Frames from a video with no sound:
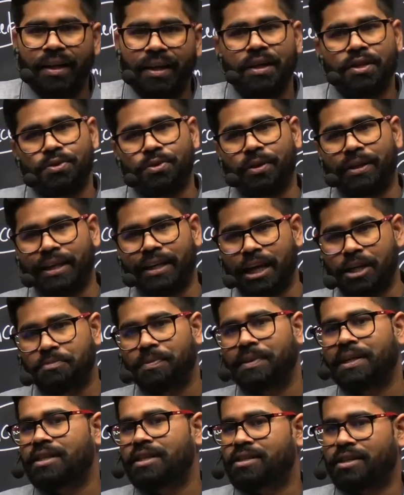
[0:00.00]
so it has
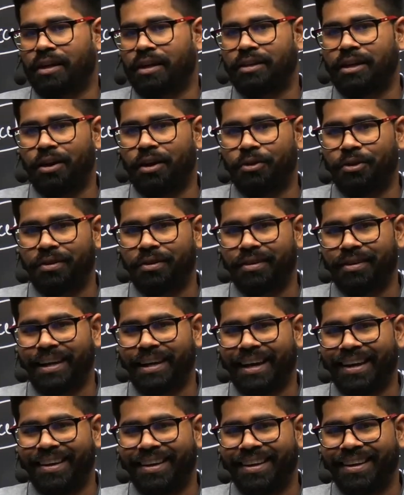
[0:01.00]
been struck down.
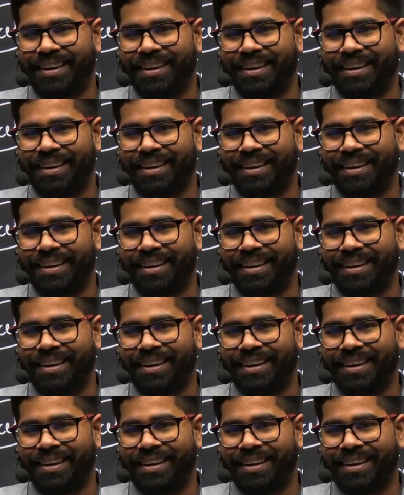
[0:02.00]
Okay.